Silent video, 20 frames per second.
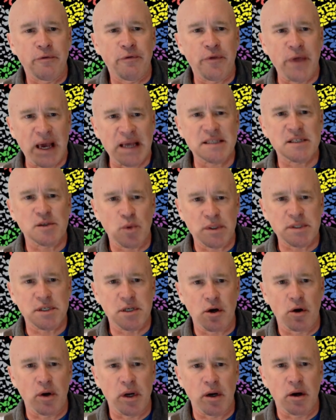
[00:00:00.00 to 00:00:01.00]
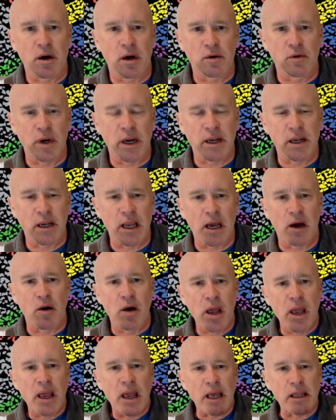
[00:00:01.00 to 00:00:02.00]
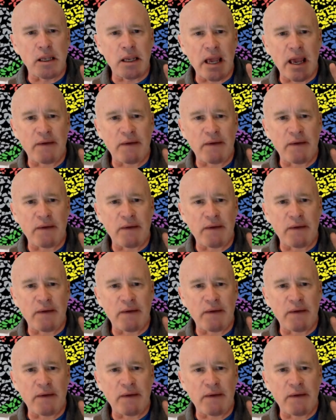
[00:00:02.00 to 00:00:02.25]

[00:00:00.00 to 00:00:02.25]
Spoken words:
That's what's going on right now. And you